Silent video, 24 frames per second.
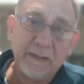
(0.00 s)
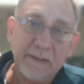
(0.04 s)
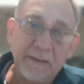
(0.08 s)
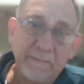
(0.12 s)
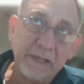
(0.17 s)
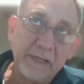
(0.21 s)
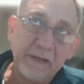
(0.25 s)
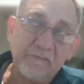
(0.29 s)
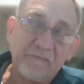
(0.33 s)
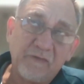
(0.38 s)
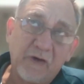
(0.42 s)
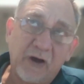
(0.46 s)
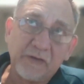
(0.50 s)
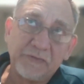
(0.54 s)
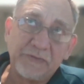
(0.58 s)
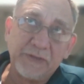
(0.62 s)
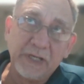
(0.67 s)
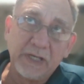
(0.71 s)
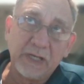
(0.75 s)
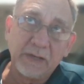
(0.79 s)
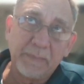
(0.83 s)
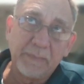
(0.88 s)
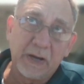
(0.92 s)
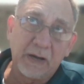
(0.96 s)
If I
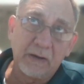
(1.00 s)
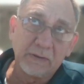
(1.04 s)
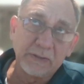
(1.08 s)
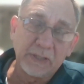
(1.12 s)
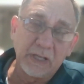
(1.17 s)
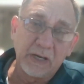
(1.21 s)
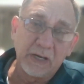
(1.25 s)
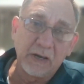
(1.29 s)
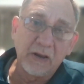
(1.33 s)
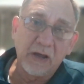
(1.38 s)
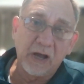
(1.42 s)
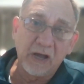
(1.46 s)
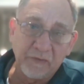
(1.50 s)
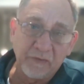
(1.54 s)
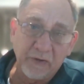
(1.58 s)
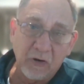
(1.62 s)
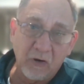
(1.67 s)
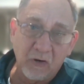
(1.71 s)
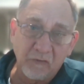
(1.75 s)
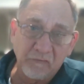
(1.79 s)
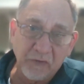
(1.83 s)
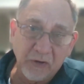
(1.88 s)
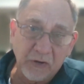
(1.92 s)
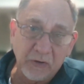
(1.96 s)
think about the life
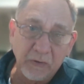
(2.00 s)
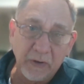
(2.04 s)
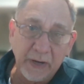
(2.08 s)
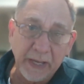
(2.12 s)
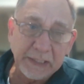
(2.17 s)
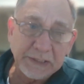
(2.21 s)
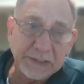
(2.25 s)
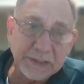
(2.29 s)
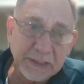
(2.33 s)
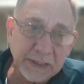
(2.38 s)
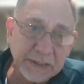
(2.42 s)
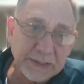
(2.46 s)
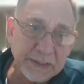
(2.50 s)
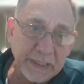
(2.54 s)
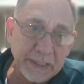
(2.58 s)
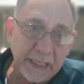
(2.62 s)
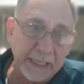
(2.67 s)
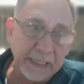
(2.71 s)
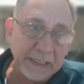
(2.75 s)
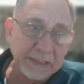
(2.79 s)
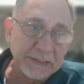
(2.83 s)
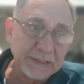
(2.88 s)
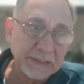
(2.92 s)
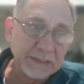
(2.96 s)
of a collections
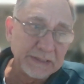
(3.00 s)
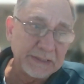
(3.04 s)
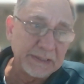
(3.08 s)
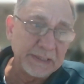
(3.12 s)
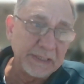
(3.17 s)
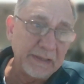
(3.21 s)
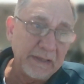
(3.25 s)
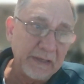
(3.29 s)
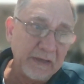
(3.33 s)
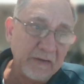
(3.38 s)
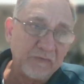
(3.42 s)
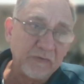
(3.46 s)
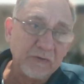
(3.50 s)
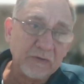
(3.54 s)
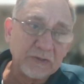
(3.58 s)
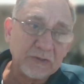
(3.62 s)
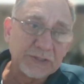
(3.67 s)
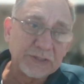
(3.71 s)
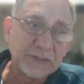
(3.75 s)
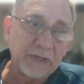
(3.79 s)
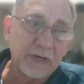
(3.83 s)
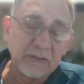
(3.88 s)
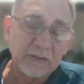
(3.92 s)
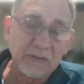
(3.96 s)
agency, if you
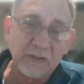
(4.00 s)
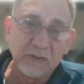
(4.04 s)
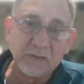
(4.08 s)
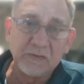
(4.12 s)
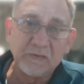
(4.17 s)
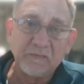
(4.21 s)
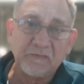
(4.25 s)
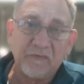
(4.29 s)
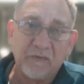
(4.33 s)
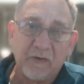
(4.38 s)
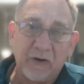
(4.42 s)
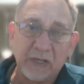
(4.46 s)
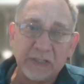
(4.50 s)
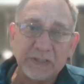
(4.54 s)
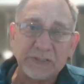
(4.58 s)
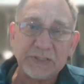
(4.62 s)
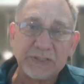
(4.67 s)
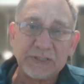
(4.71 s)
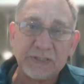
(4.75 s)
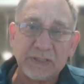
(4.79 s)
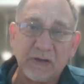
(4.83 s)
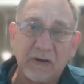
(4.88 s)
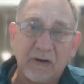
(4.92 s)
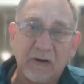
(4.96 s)
struggle to find
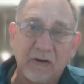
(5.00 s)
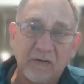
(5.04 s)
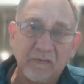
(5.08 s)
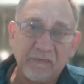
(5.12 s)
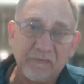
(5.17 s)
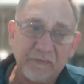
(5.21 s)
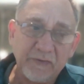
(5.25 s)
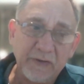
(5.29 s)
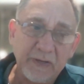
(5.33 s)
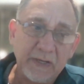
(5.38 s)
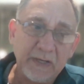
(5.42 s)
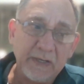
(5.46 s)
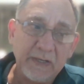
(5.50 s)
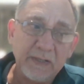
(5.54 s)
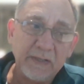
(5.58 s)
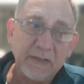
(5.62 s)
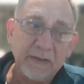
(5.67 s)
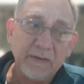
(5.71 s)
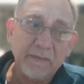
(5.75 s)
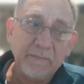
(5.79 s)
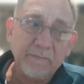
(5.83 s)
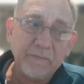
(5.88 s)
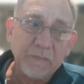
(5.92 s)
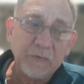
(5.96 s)
staff,
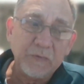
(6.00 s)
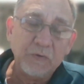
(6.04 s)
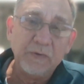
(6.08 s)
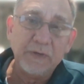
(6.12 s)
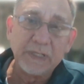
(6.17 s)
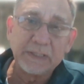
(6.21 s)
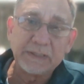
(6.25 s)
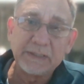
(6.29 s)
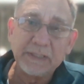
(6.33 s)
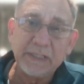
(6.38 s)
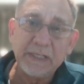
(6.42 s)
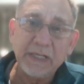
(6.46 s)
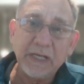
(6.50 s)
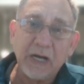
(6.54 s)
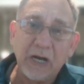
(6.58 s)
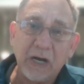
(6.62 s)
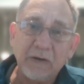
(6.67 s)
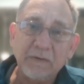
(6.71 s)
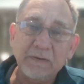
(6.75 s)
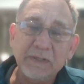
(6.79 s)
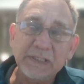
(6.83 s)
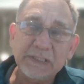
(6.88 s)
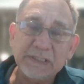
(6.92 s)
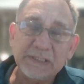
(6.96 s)
you literally
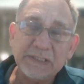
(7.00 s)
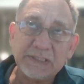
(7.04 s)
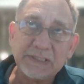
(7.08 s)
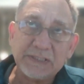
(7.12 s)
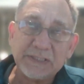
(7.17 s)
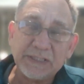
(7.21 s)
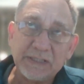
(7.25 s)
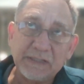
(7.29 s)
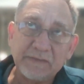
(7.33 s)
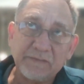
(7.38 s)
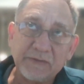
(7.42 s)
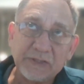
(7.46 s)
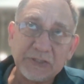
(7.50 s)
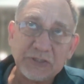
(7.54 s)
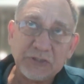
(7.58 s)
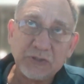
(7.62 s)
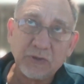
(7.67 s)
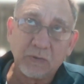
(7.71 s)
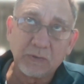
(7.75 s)
only service your